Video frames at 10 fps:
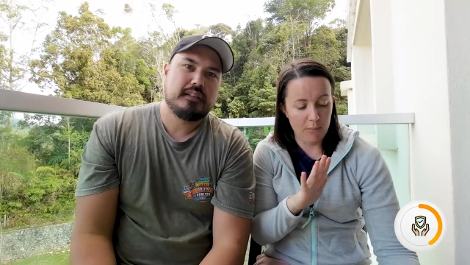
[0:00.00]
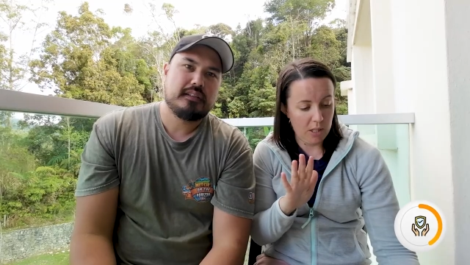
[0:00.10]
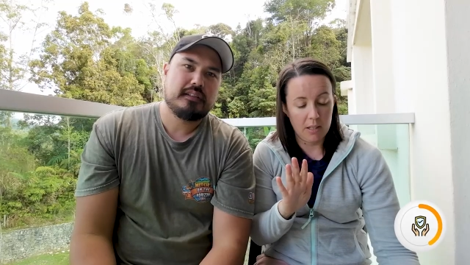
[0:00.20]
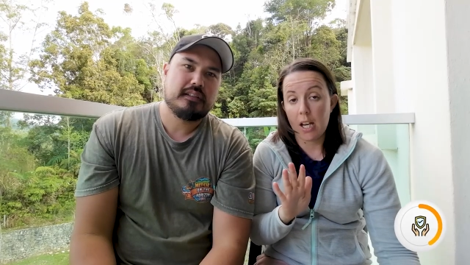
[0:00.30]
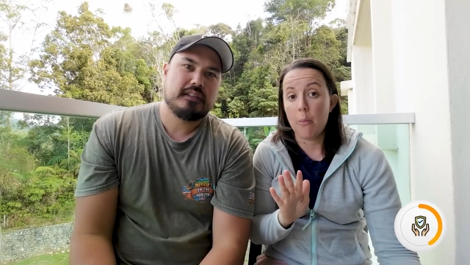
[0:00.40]

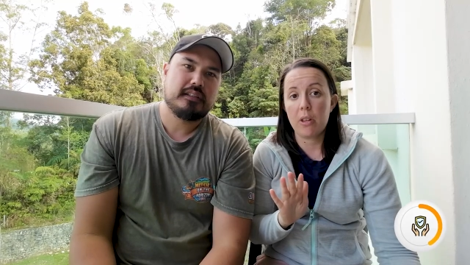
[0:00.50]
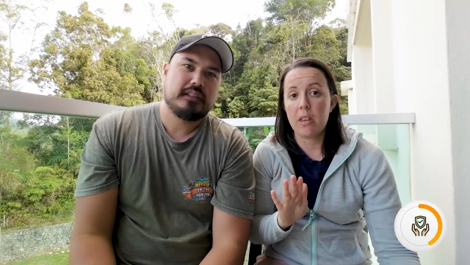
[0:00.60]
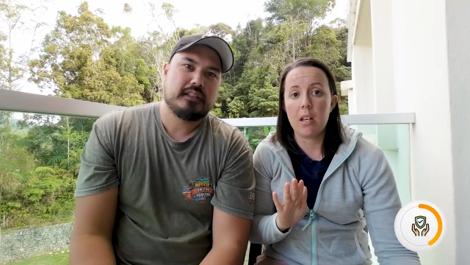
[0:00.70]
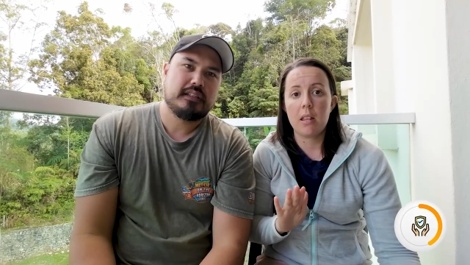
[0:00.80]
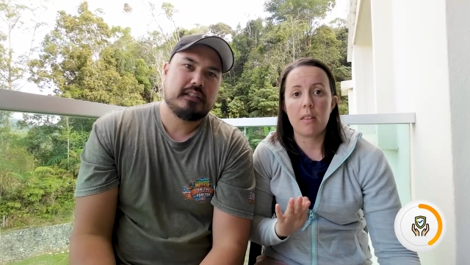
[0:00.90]
Speaker 1: didn't come with
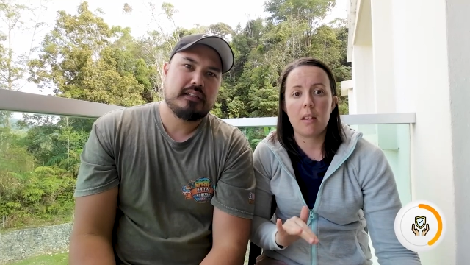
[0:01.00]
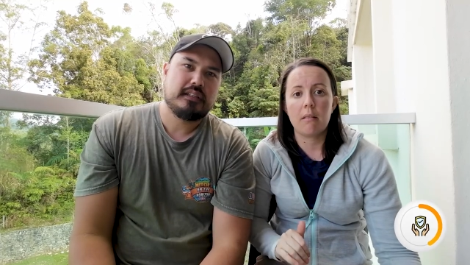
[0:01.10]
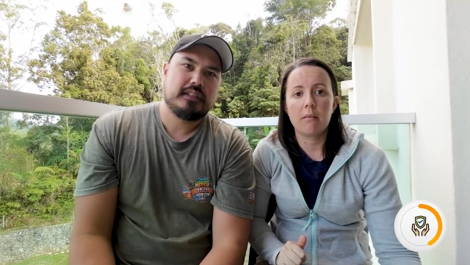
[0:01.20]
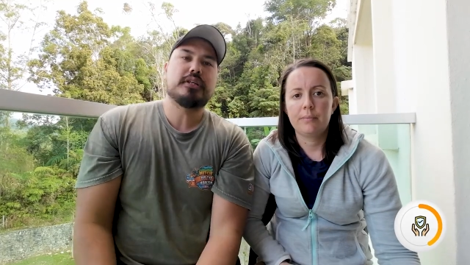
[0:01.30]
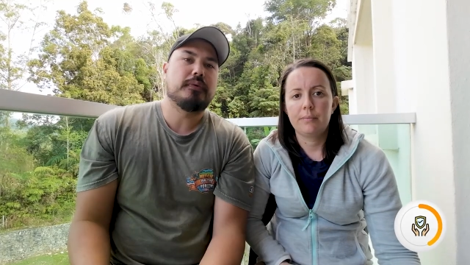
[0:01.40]
anything.
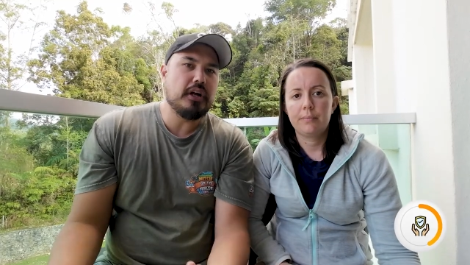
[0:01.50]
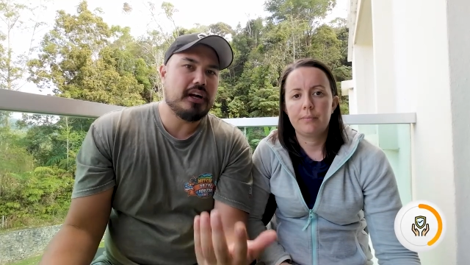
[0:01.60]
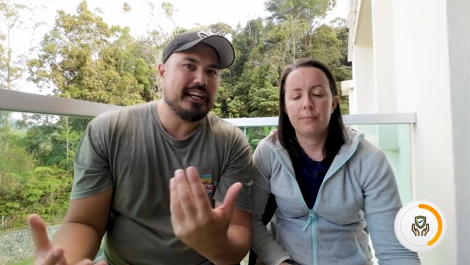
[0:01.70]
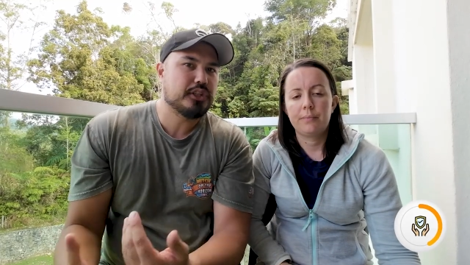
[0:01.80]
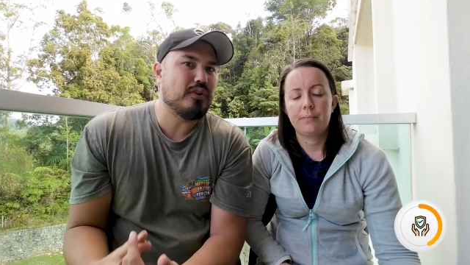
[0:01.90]
So we don't
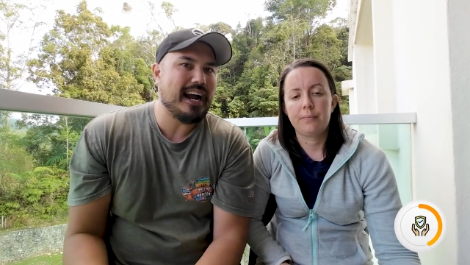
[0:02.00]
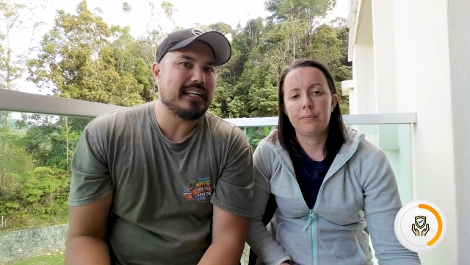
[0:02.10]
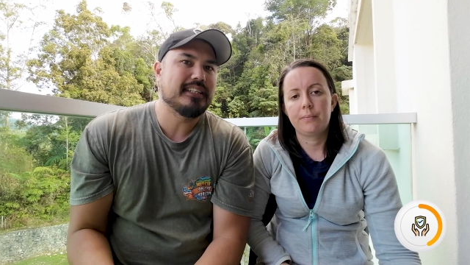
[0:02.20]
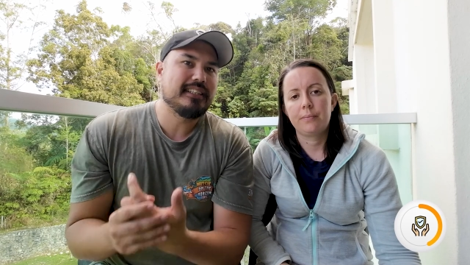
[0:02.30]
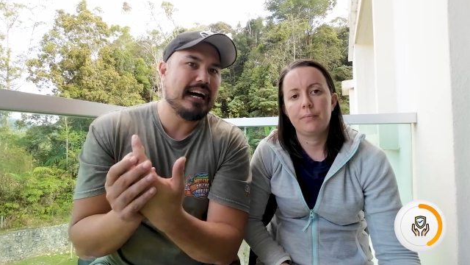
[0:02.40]

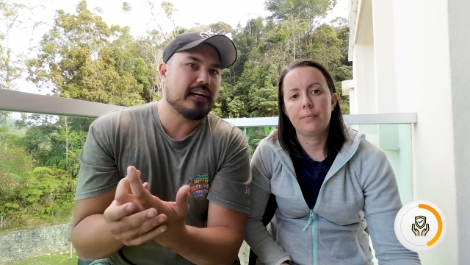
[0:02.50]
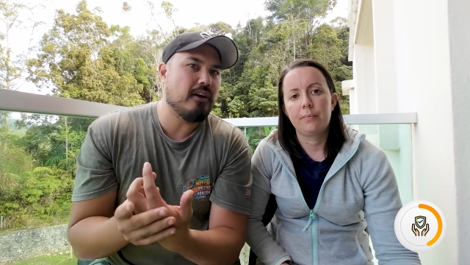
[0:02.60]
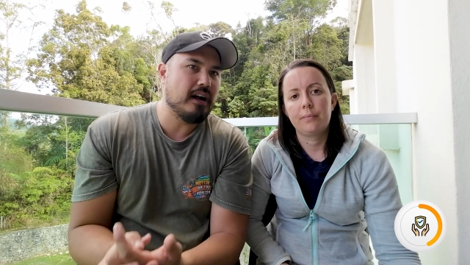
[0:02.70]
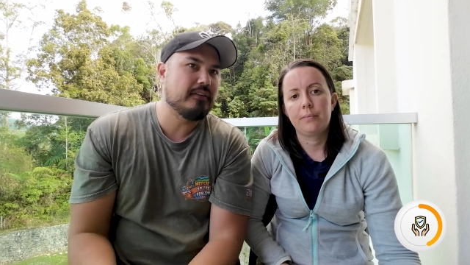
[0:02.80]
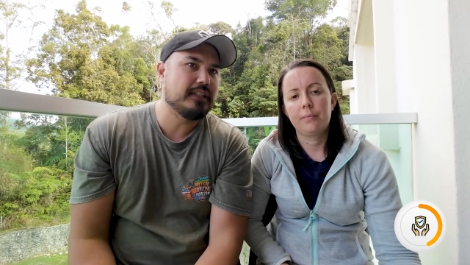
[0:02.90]
attract that
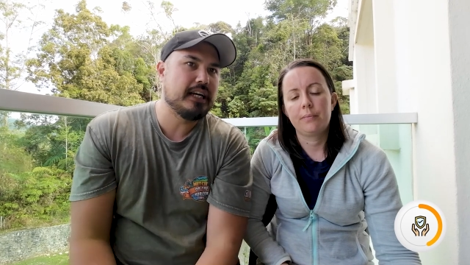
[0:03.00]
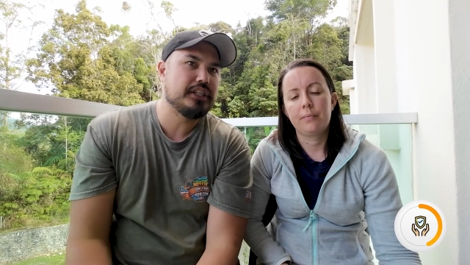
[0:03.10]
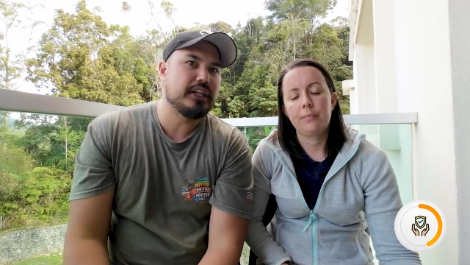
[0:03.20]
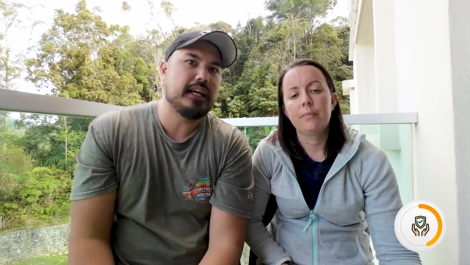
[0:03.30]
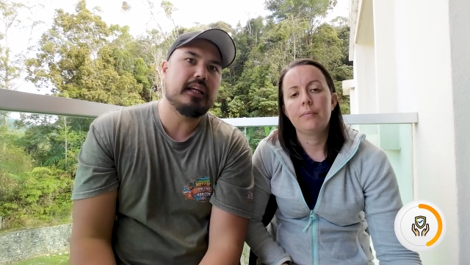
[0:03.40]
kind of
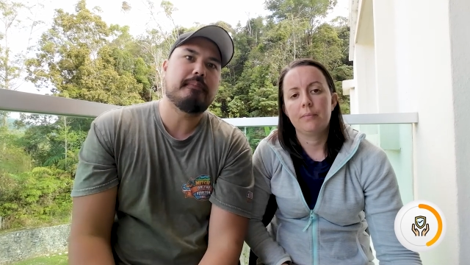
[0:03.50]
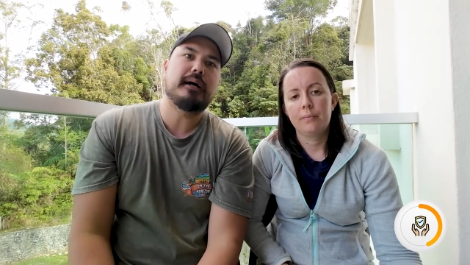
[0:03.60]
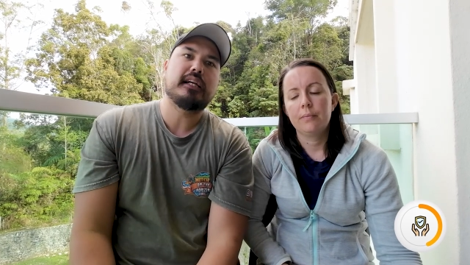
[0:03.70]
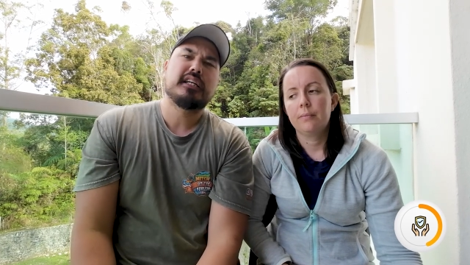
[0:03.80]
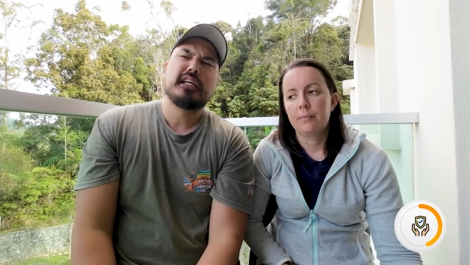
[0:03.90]
attention either,
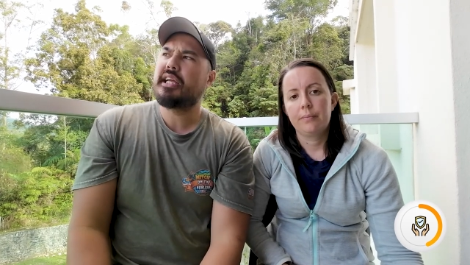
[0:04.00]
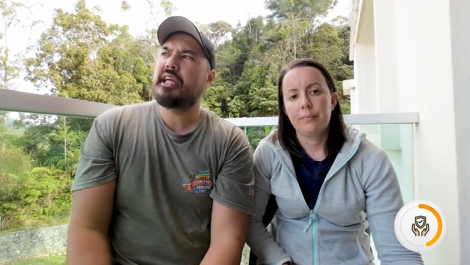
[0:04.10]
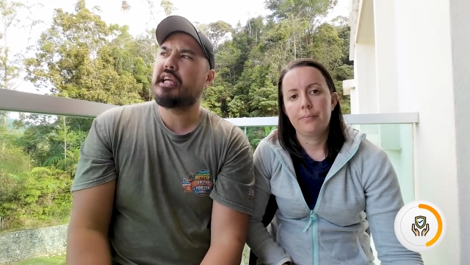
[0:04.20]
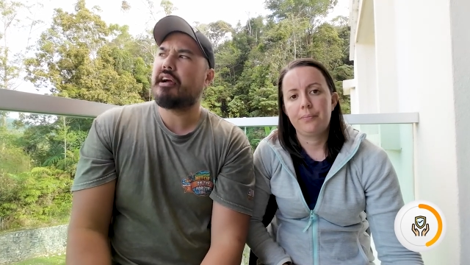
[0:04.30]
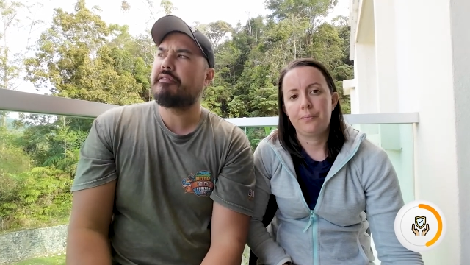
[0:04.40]
but
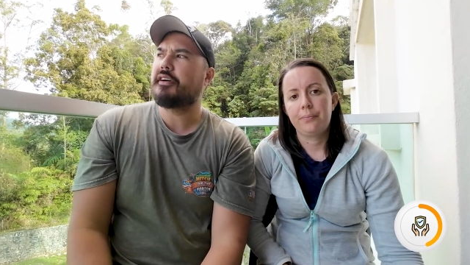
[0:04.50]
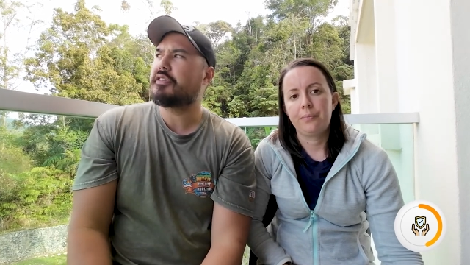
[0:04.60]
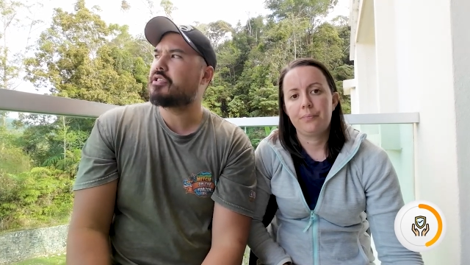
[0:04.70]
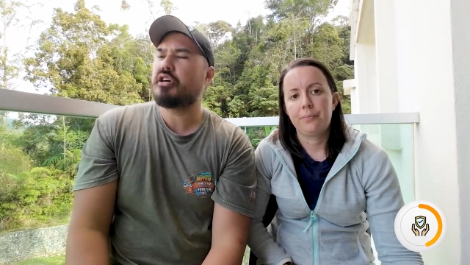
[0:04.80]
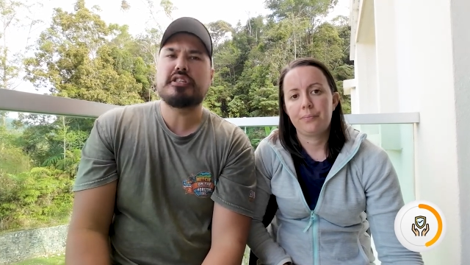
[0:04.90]
we have felt
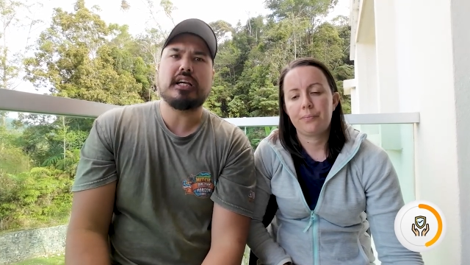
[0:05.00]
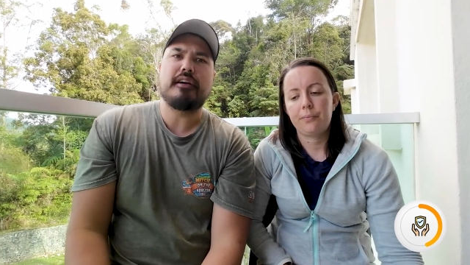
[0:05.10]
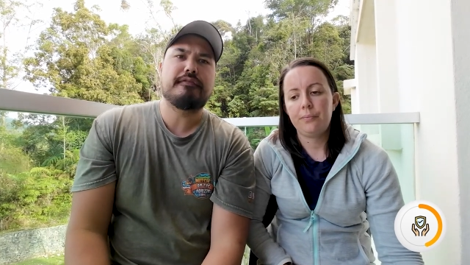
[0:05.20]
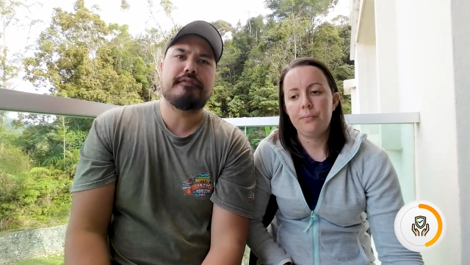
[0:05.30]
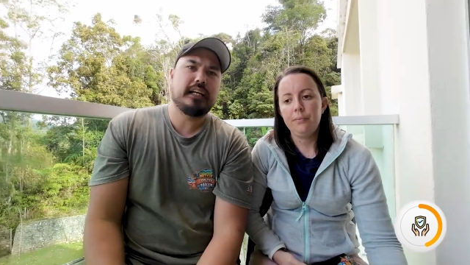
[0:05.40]
so
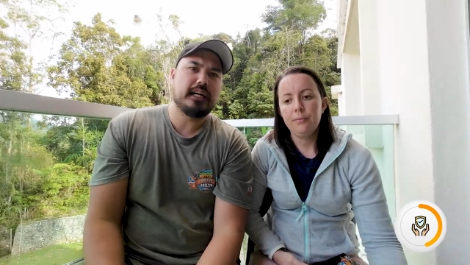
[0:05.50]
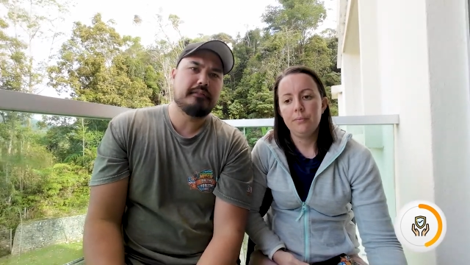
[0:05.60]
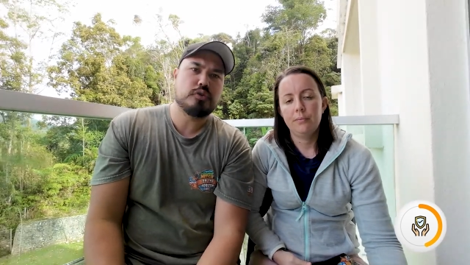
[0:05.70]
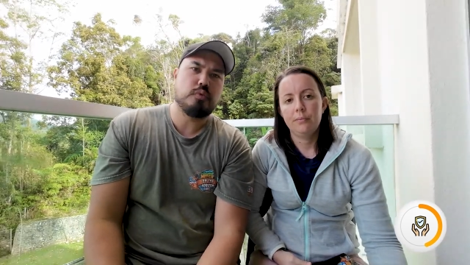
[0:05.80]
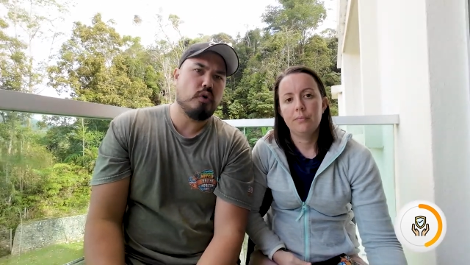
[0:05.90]
safe here,
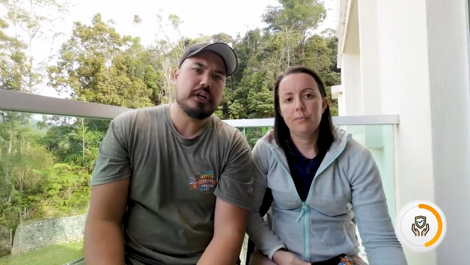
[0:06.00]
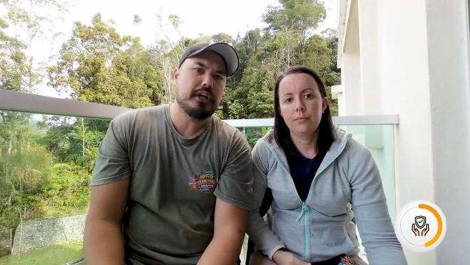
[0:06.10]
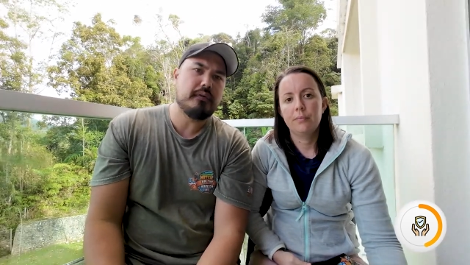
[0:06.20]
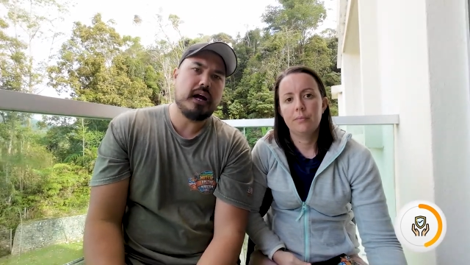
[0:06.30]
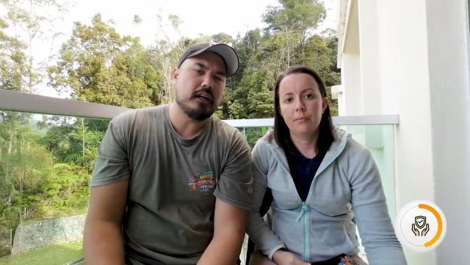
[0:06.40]
just walking
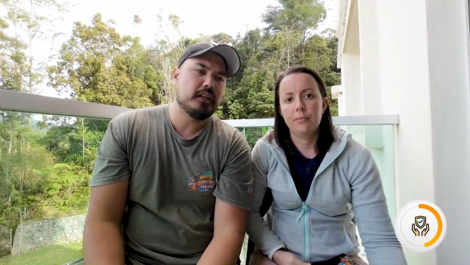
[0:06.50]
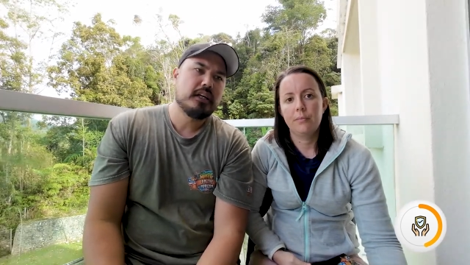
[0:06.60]
around.